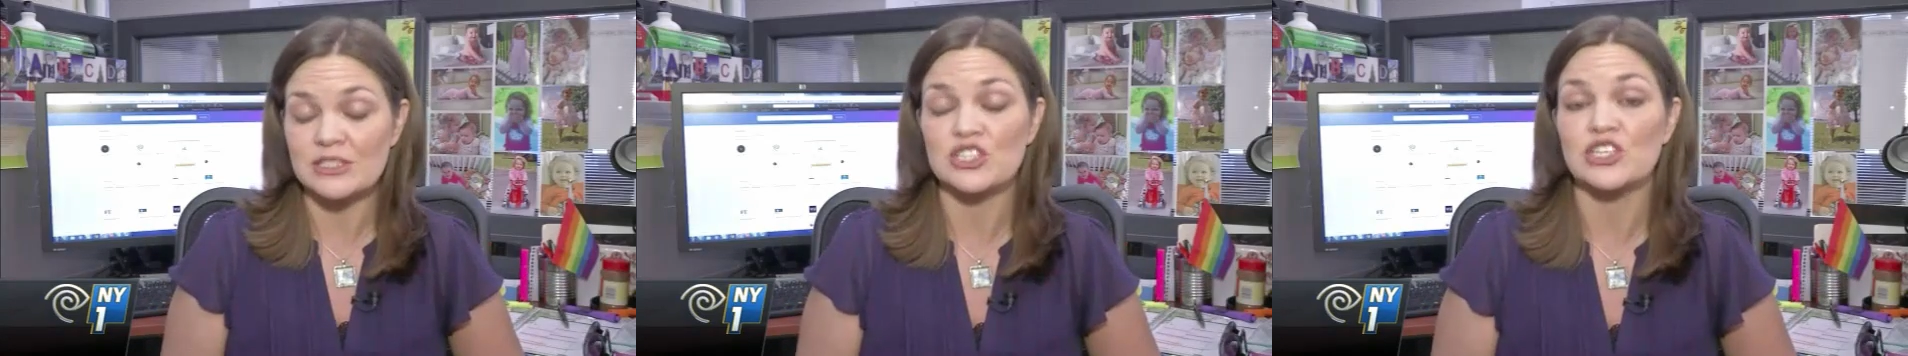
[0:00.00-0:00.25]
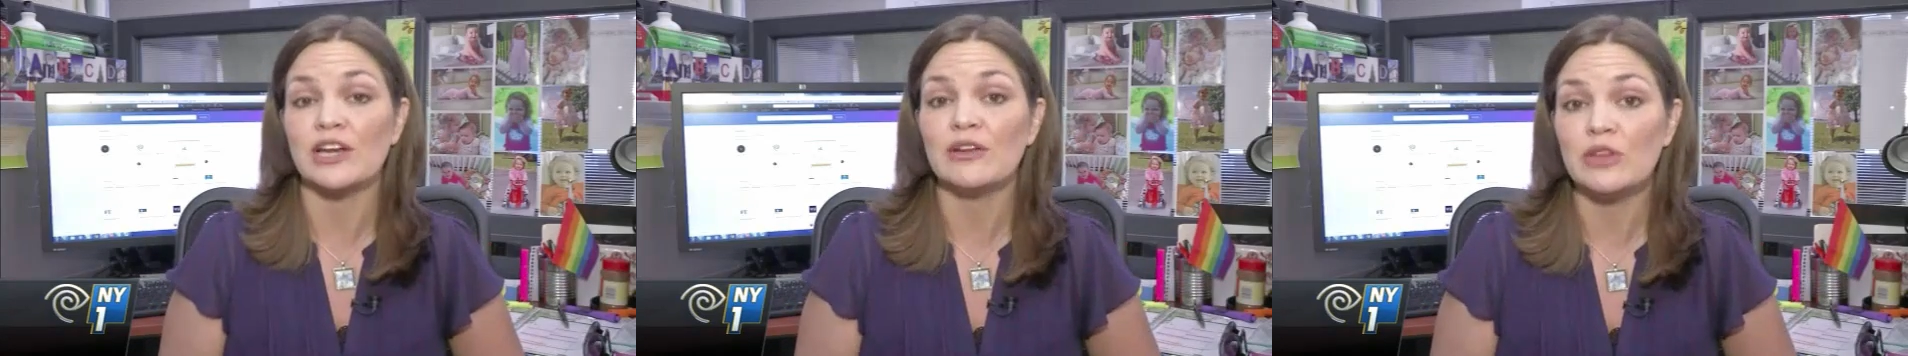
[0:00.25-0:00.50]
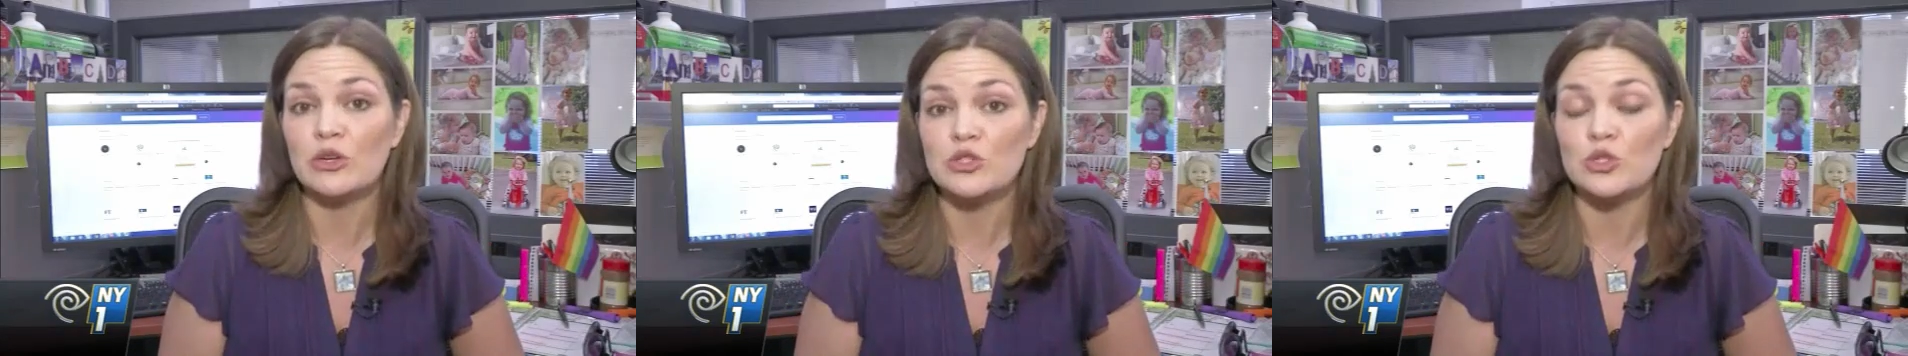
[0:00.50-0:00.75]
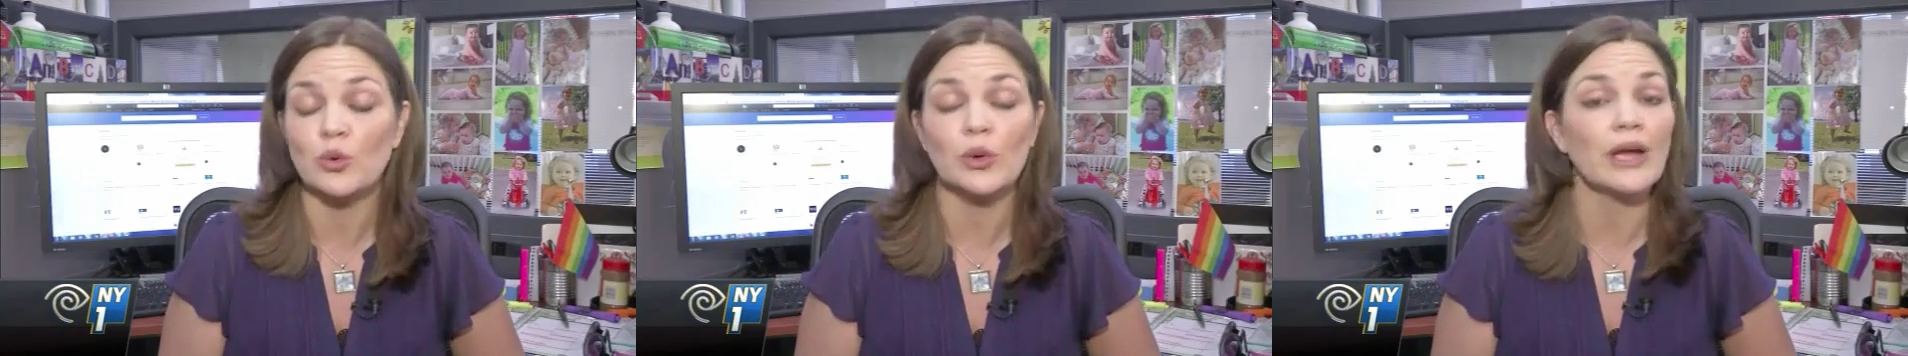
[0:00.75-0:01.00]
shared their
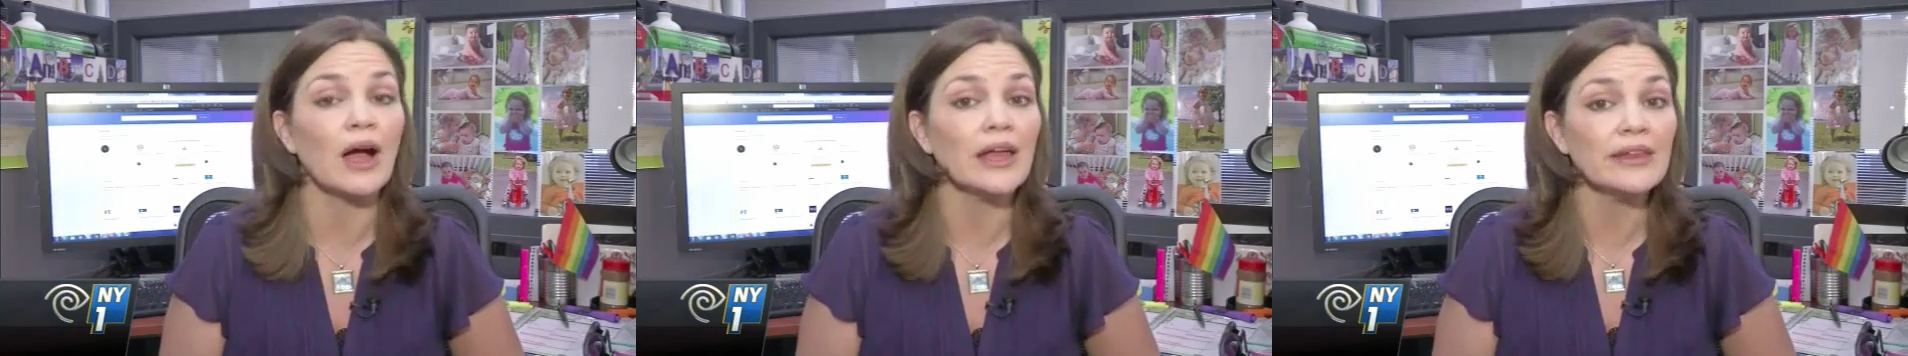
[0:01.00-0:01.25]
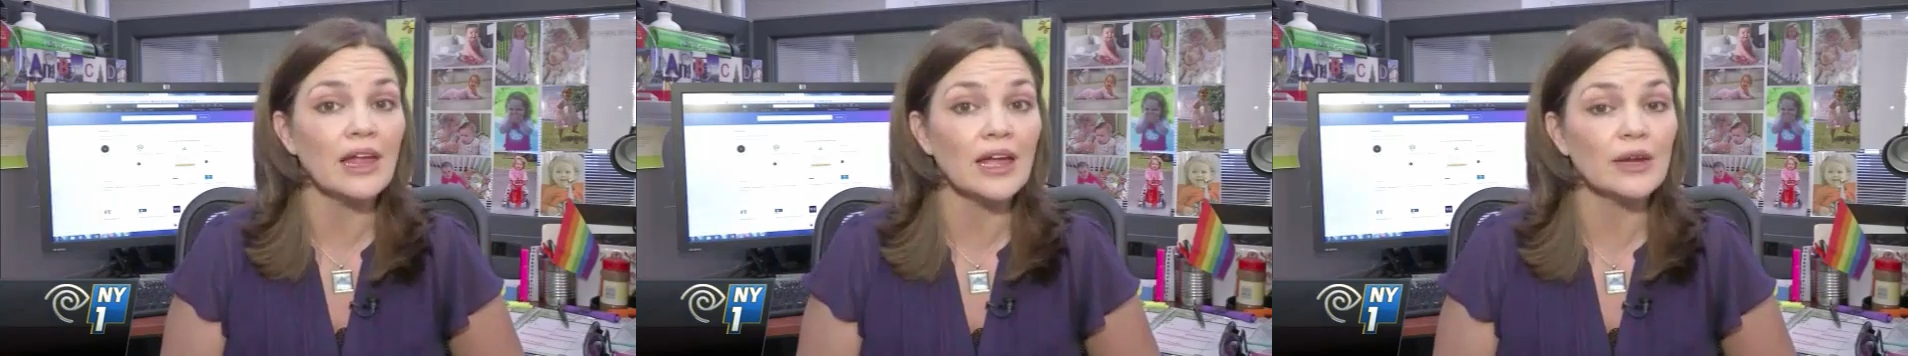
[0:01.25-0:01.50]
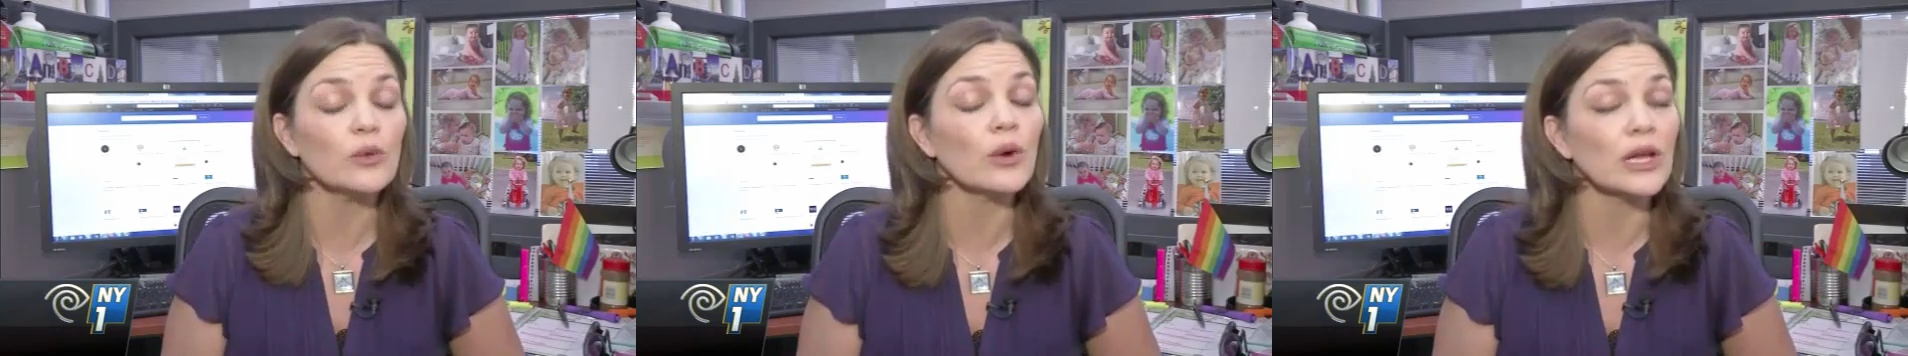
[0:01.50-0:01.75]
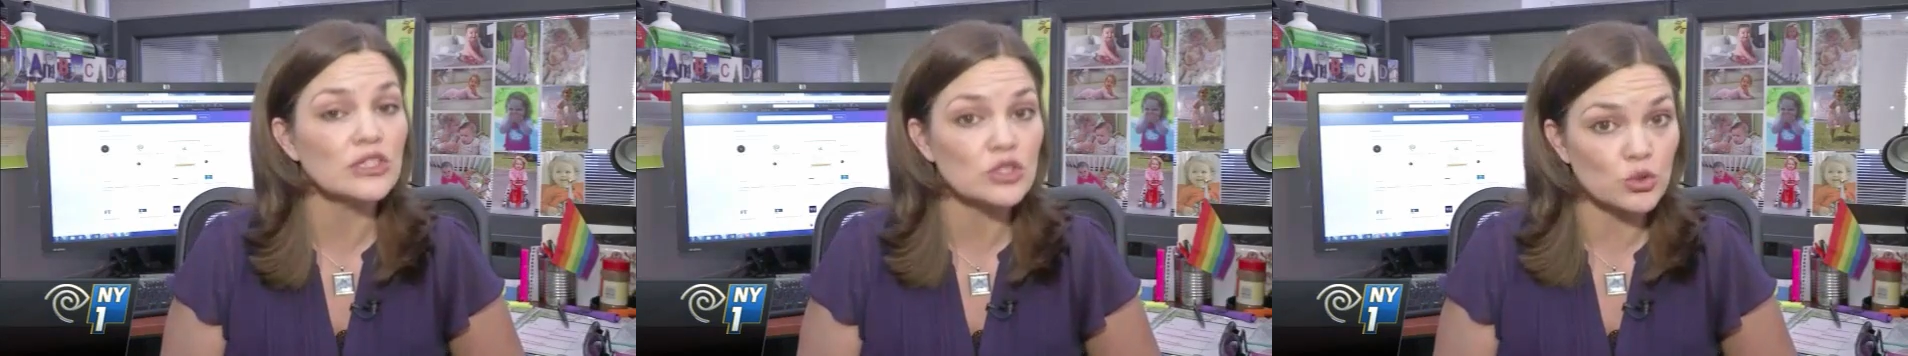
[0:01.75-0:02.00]
story online or
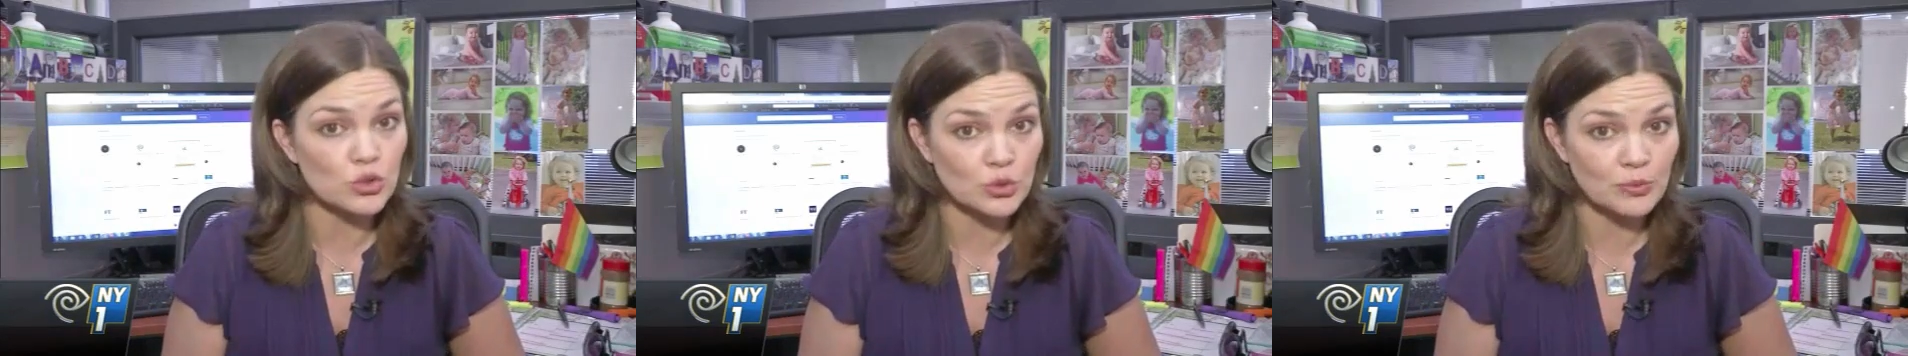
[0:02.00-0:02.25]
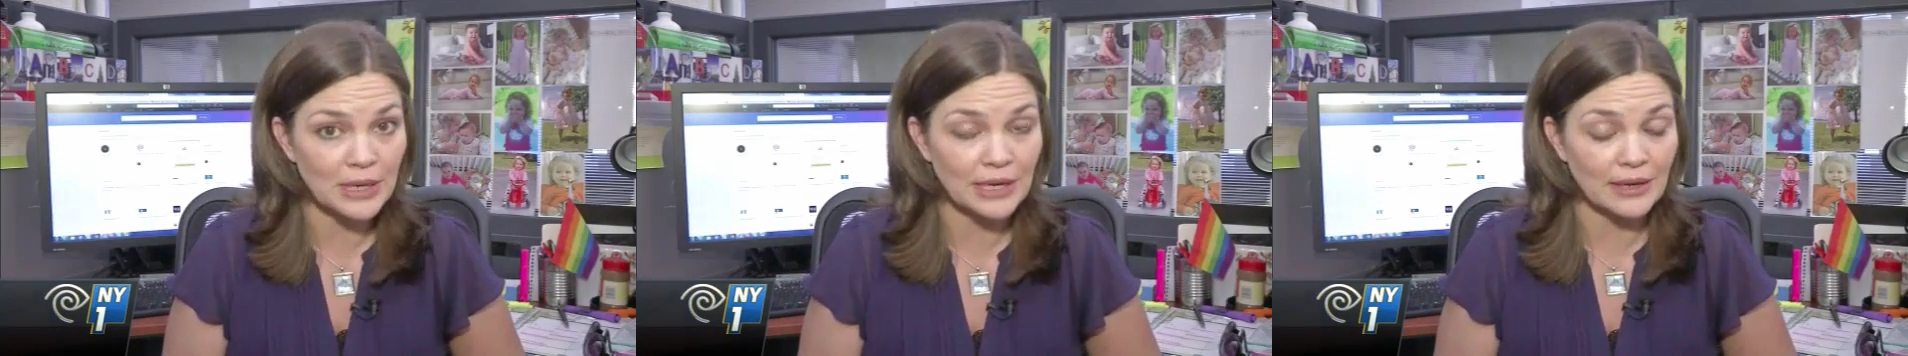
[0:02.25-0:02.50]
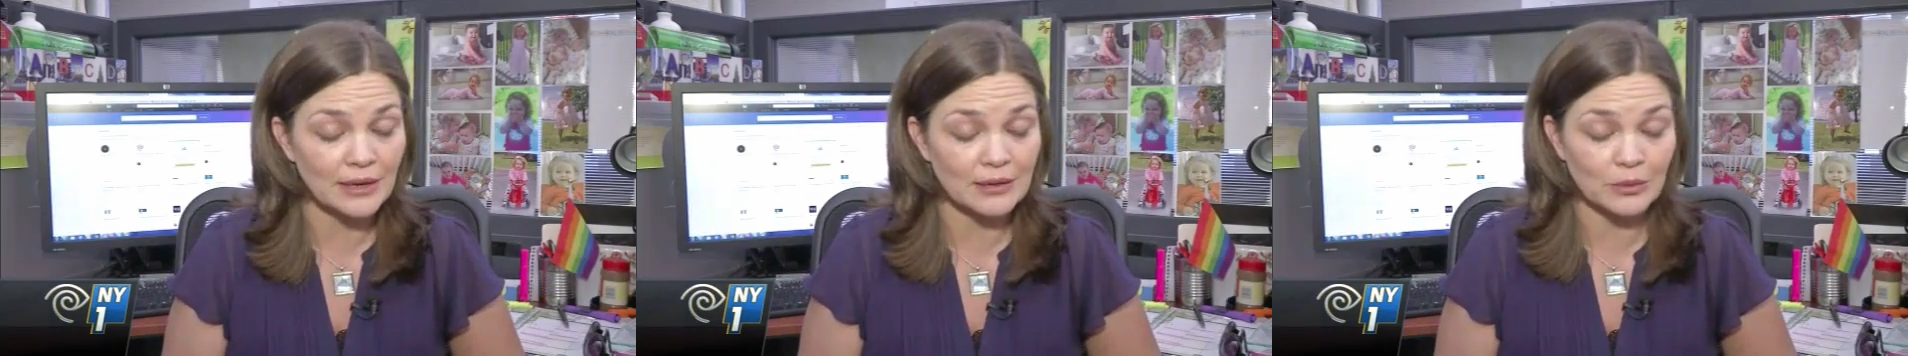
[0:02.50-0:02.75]
on social media,